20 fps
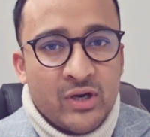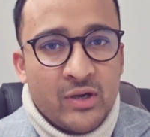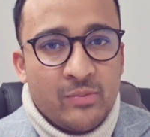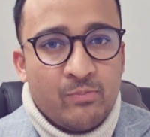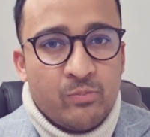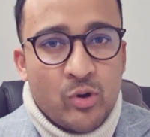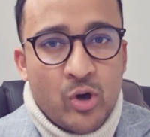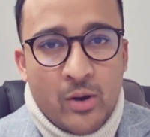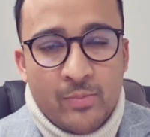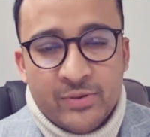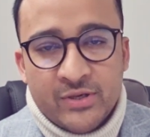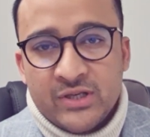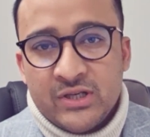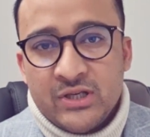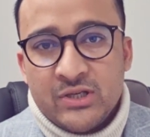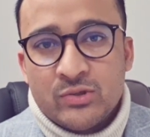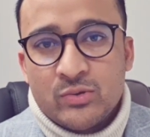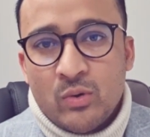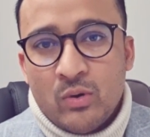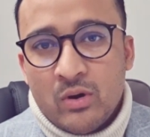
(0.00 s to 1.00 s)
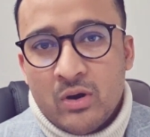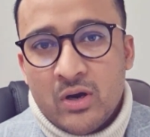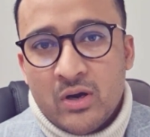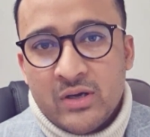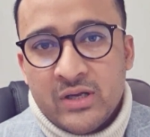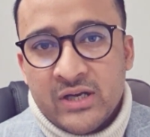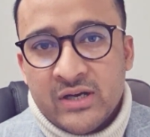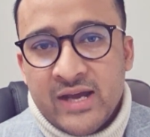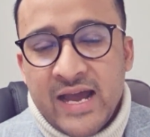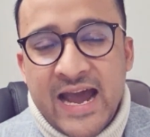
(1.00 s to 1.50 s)
properties or
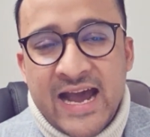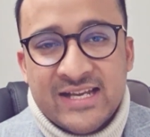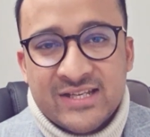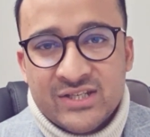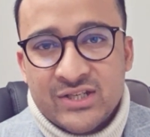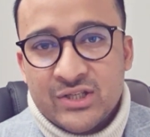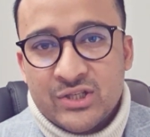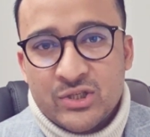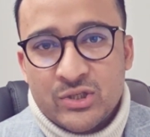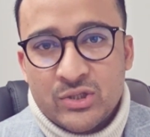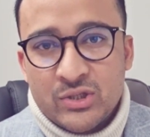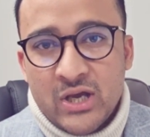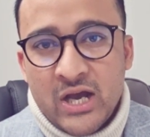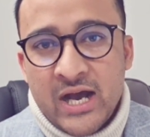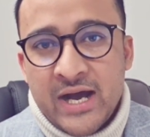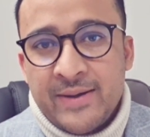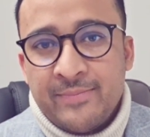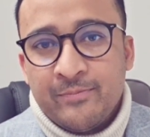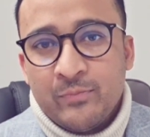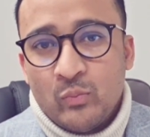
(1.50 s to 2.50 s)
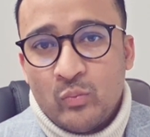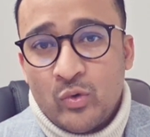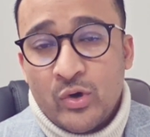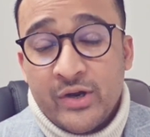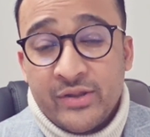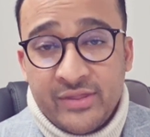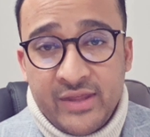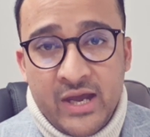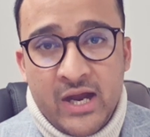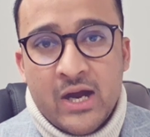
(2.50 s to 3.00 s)
assets were
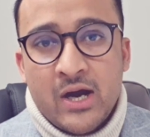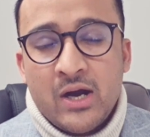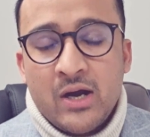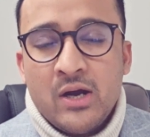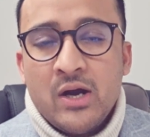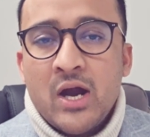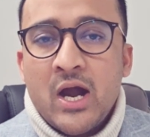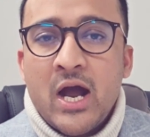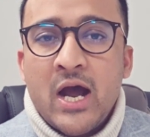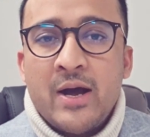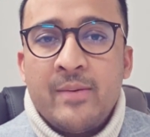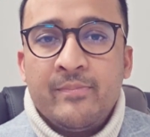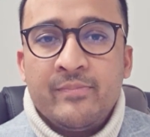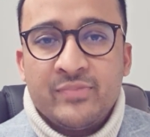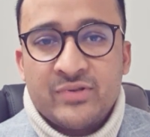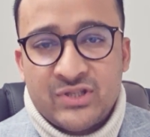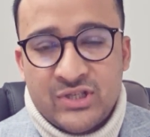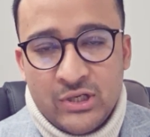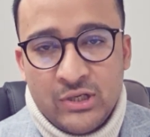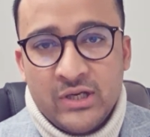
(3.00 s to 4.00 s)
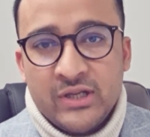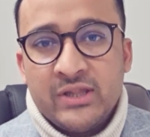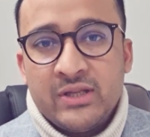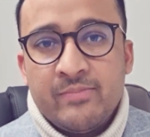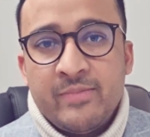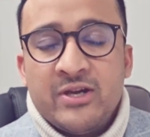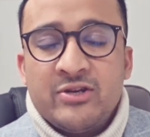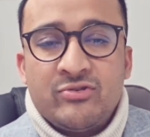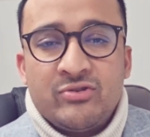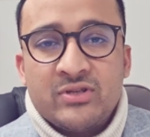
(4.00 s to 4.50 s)
there, still in the
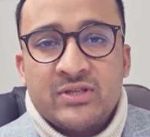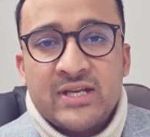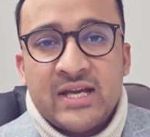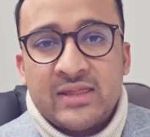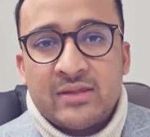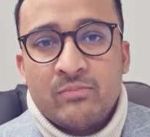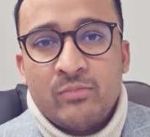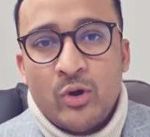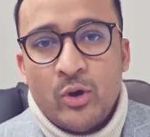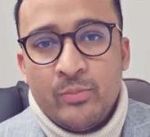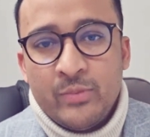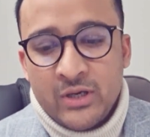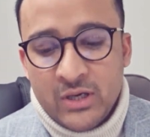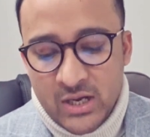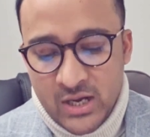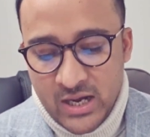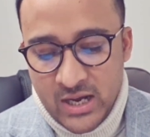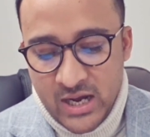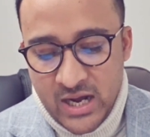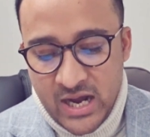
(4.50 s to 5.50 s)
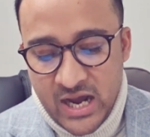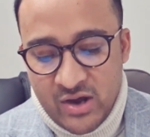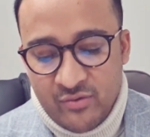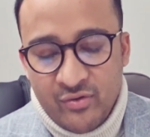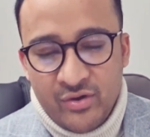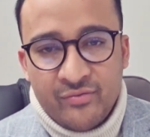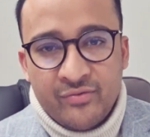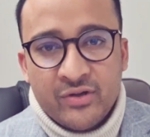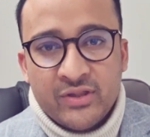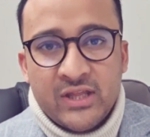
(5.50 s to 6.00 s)
metrics at the moment.
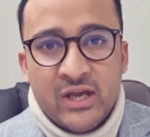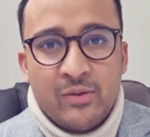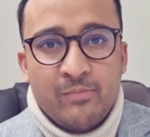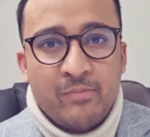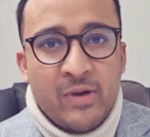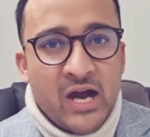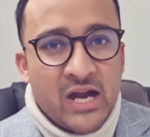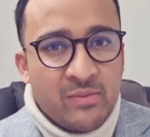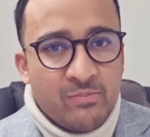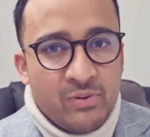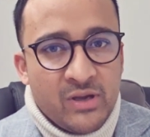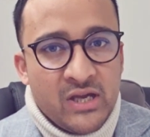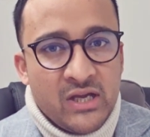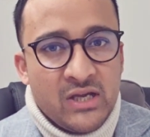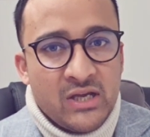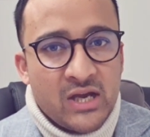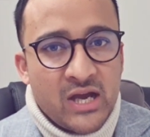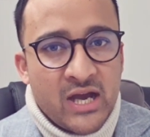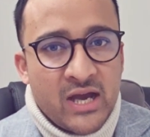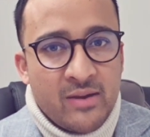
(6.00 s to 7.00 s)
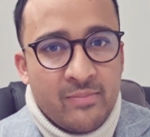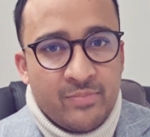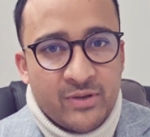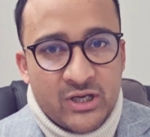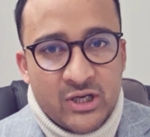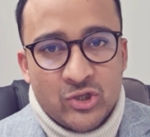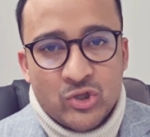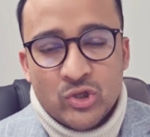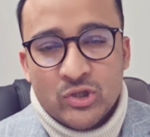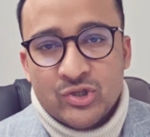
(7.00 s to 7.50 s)
However, there might be a
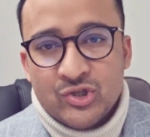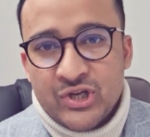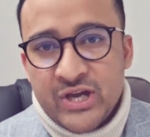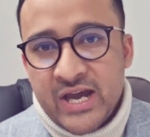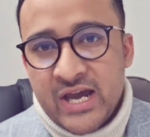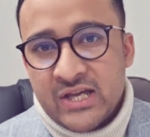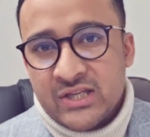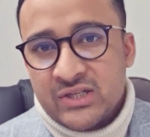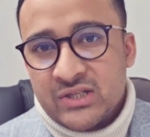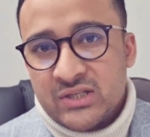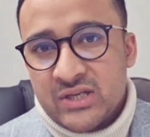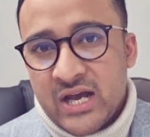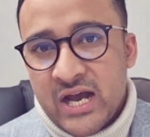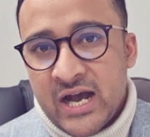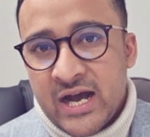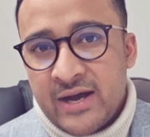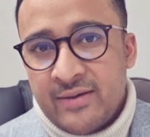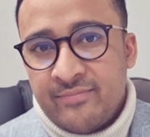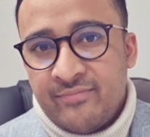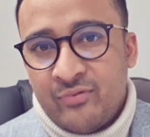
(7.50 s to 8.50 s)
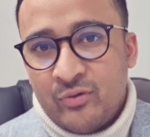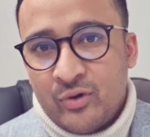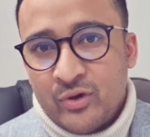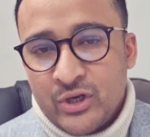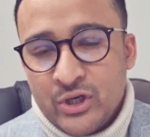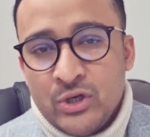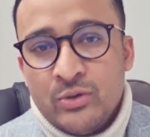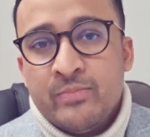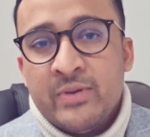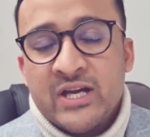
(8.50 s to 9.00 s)
potential chance for
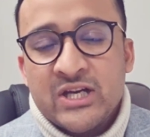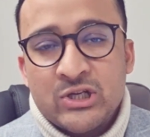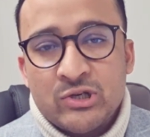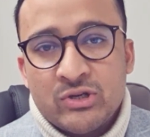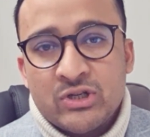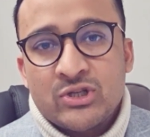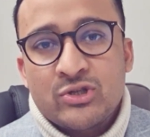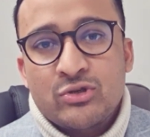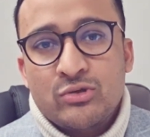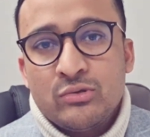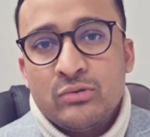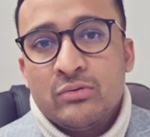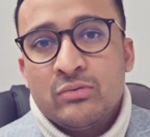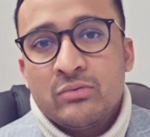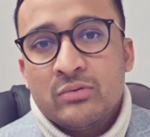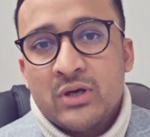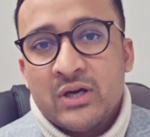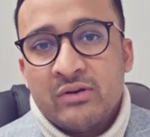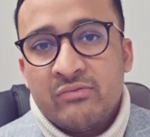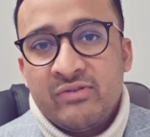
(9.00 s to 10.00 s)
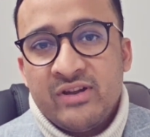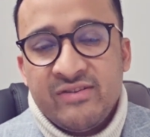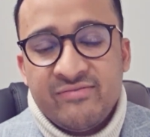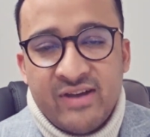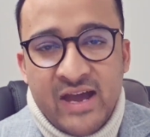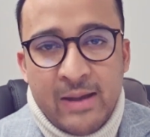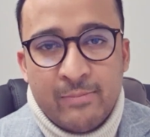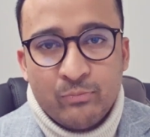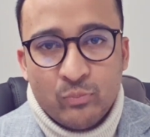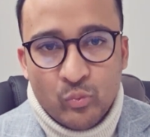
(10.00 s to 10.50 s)
new metrics to
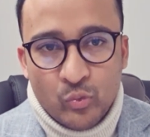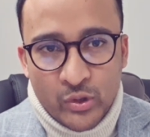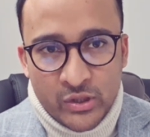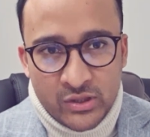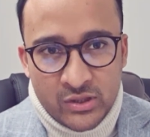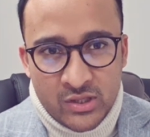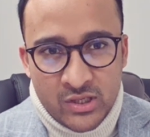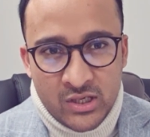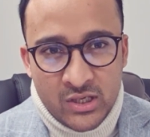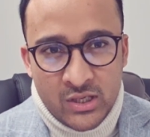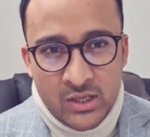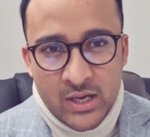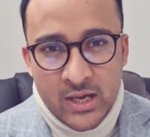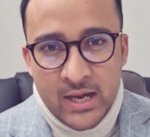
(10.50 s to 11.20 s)
revamp with the